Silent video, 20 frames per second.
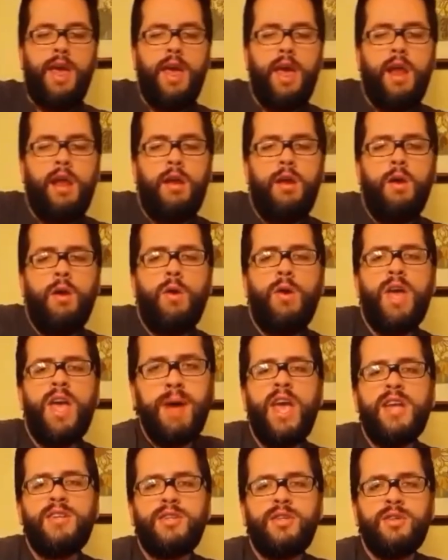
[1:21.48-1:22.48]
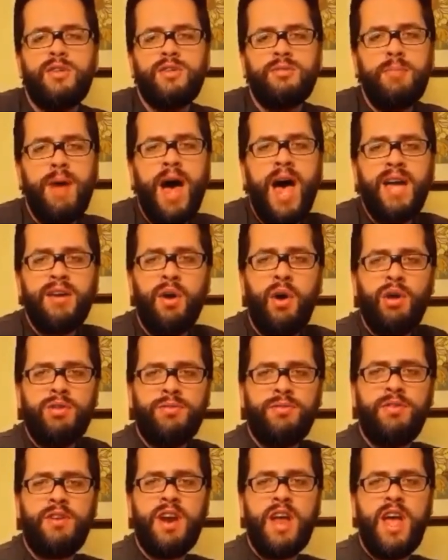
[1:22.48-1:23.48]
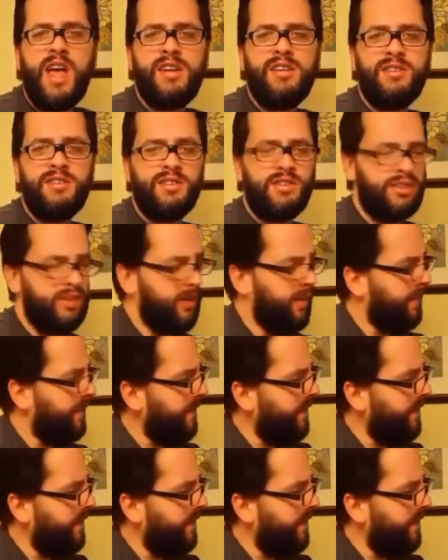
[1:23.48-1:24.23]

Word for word: Hello, haters, my old friends.